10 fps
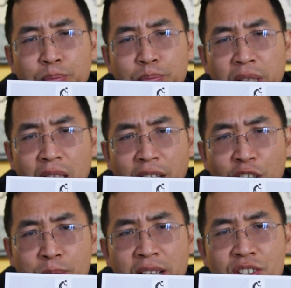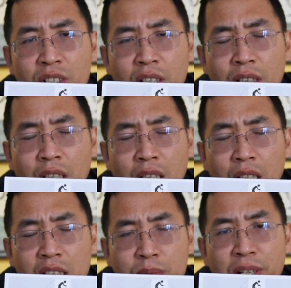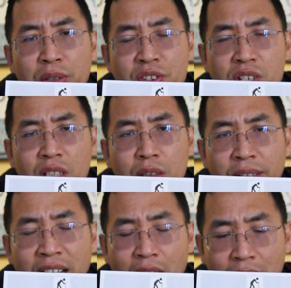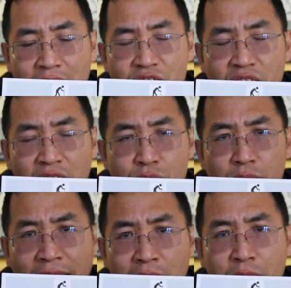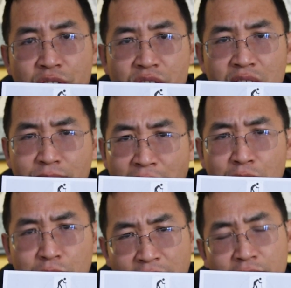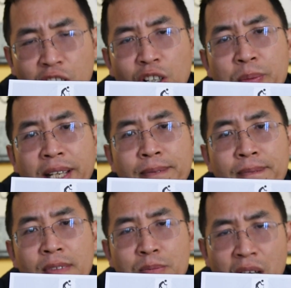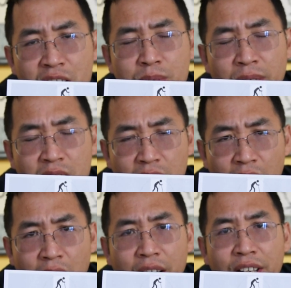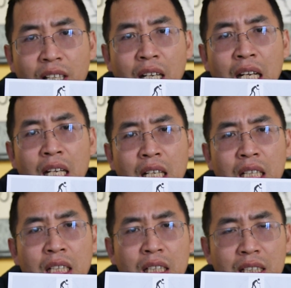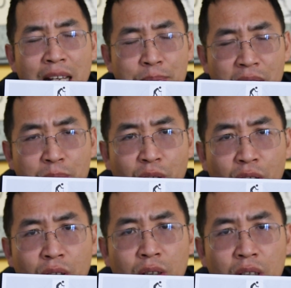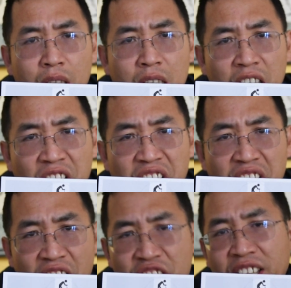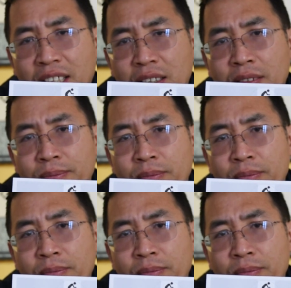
humans spirits reincarnate into animals is very, very common, much, much higher than people think.